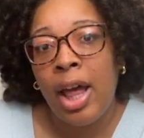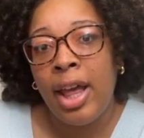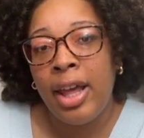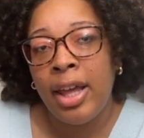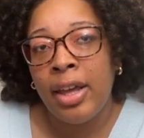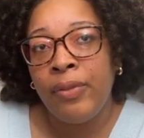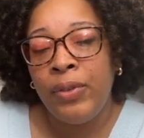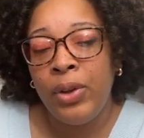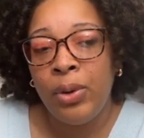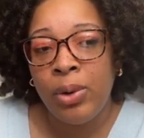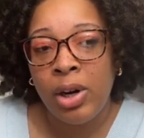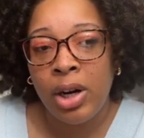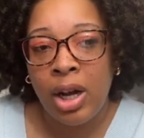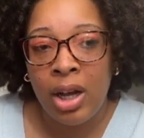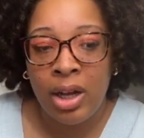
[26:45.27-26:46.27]
If you
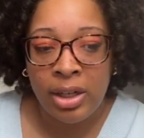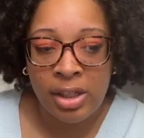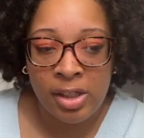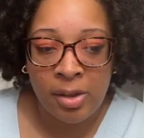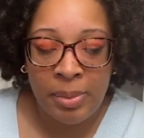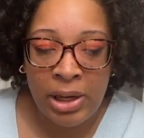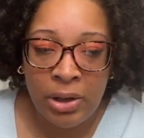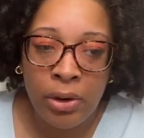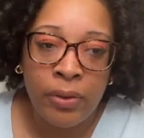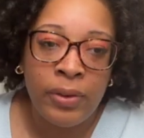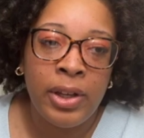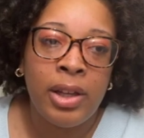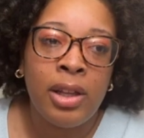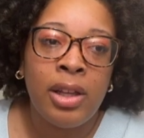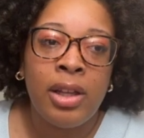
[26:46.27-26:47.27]
are honest about your
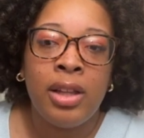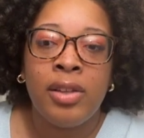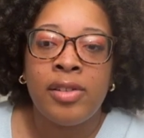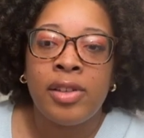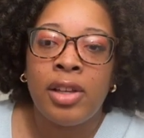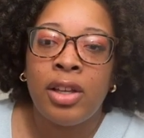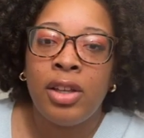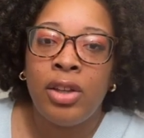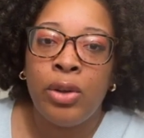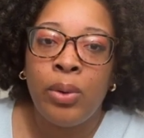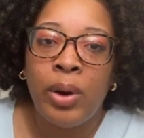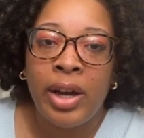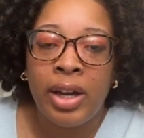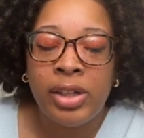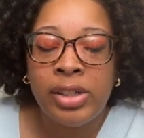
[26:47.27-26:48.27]
feelings, you
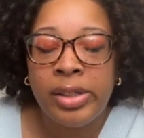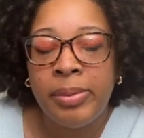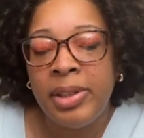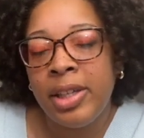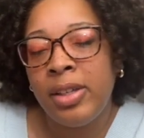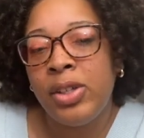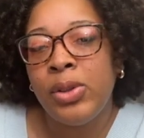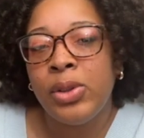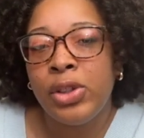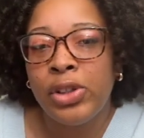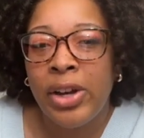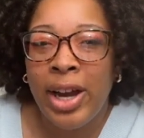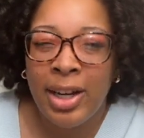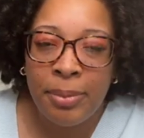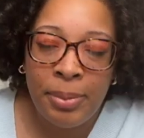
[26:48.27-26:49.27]
actually begin to
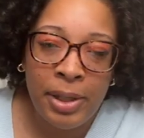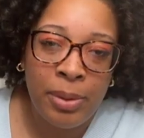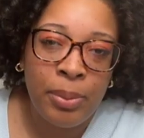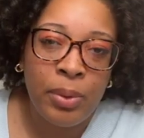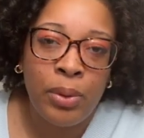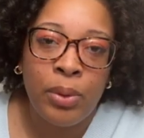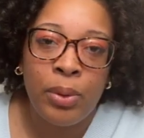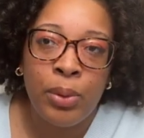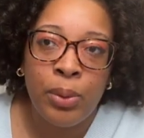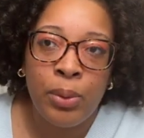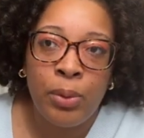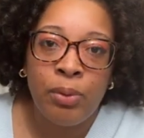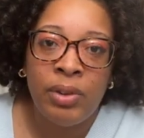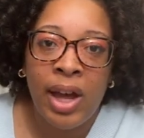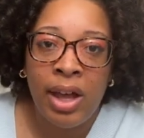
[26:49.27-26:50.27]
attract people who
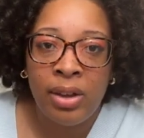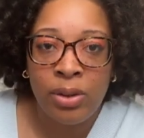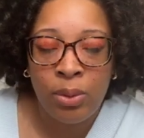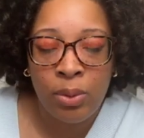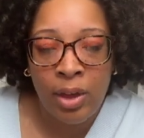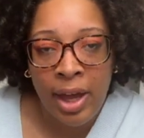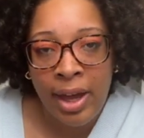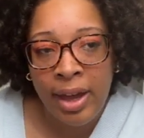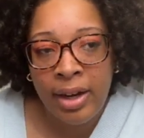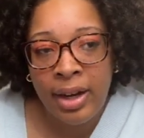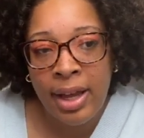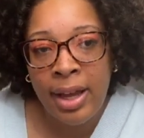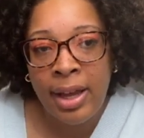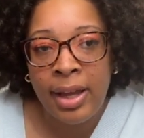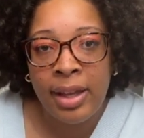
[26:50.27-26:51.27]
value that.
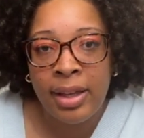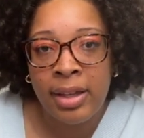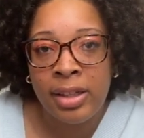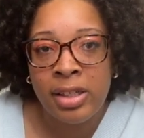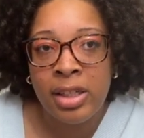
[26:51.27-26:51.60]
And